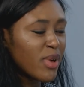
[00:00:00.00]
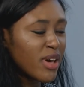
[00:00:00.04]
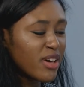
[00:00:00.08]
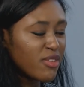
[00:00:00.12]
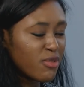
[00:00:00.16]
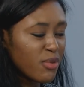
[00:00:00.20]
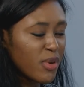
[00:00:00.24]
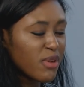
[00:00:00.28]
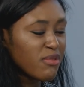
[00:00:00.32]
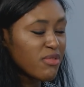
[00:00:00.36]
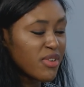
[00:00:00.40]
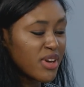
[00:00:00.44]

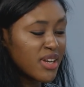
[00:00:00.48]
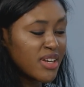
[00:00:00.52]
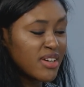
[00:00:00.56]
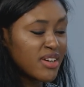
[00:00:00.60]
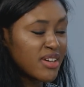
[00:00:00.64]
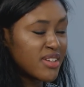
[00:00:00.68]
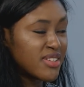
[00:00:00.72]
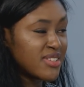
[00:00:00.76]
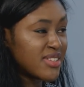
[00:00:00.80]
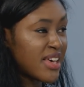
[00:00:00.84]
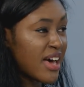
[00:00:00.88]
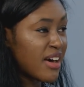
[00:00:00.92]
if we're really
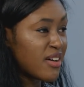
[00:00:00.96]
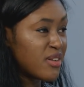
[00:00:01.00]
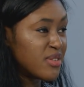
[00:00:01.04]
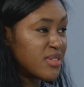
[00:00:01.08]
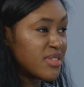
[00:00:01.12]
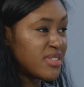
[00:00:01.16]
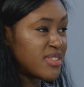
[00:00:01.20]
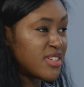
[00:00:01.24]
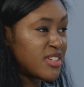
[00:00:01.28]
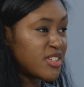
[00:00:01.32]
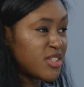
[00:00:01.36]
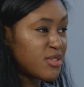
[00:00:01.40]
going to tackle
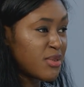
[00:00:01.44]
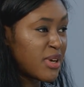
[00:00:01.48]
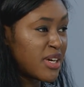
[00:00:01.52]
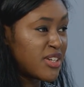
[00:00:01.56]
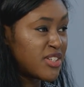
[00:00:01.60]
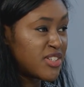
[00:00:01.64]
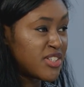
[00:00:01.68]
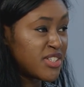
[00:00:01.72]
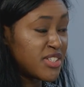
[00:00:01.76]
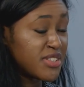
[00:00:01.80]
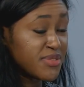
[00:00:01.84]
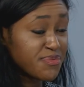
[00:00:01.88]
this
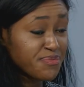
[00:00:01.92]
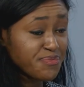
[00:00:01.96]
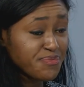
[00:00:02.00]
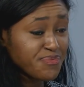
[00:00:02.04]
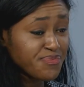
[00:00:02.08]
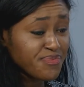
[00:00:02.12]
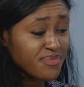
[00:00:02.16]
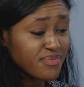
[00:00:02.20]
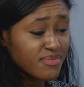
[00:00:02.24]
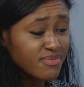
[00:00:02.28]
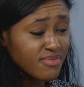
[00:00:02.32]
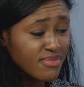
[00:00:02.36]
situation,
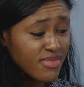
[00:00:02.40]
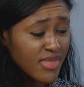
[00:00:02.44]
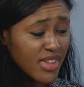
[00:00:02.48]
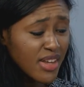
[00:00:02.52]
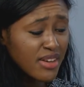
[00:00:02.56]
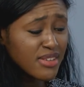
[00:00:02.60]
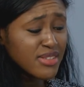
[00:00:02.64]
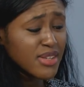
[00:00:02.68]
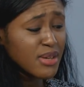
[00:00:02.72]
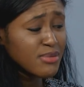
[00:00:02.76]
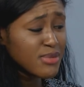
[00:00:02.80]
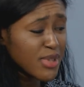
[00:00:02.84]

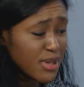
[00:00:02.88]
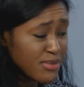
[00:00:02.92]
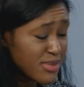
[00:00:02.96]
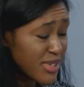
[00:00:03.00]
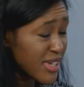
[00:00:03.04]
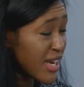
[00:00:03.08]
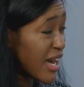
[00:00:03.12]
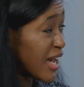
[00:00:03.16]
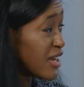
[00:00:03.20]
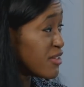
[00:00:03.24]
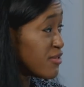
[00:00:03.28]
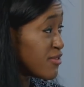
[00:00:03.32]
sometimes
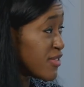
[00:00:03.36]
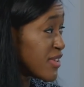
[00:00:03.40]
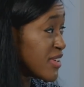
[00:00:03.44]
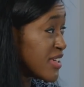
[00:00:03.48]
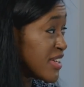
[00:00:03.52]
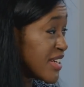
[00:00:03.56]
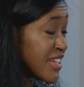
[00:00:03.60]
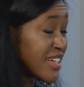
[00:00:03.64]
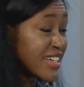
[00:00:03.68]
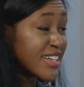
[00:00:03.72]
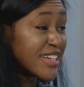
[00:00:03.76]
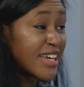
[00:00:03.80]
it can feel
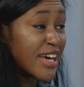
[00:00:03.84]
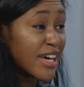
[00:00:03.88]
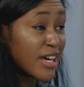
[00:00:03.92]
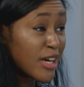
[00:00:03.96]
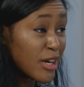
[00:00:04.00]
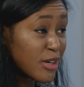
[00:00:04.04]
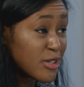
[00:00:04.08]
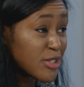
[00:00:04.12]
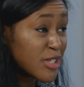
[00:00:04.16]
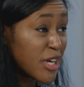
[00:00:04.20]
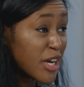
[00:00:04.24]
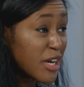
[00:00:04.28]
like an
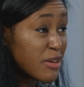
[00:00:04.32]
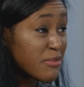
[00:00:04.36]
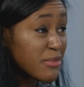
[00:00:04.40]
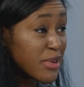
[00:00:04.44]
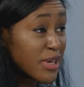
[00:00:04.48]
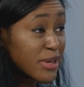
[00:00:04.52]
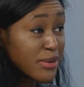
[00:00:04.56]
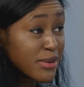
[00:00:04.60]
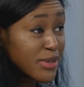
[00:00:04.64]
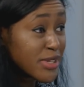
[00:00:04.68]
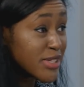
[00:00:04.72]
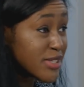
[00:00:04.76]
echo
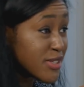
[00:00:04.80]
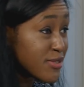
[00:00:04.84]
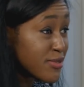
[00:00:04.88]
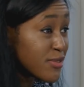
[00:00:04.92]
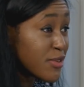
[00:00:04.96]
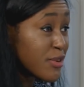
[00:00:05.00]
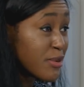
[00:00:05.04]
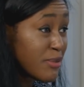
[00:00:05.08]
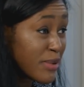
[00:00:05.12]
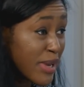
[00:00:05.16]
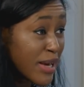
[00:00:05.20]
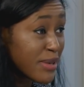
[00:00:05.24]
chamber where it's
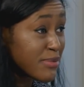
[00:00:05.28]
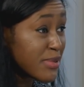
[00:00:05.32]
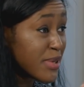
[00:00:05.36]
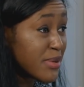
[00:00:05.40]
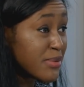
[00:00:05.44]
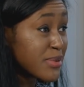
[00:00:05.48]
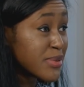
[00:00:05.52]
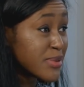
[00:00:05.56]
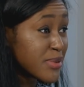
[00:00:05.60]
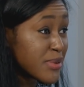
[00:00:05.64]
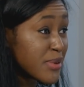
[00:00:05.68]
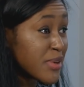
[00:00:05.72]
four black
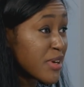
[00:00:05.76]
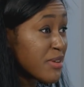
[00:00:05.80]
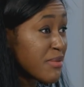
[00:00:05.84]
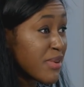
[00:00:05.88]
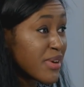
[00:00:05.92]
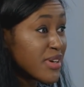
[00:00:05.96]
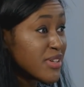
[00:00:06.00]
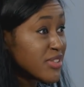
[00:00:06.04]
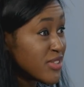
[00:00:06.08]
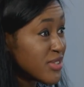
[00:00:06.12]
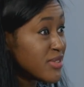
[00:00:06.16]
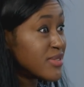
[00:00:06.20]
people talking
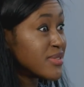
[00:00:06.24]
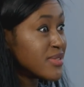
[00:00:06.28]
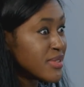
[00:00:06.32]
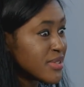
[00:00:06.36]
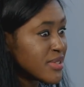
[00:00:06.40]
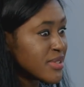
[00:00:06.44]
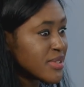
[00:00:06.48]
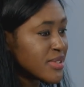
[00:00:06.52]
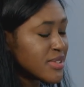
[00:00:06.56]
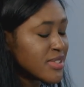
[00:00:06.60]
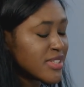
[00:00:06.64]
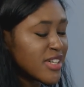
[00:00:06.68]
about issues and
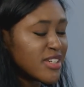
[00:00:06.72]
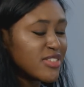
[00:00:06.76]
nothing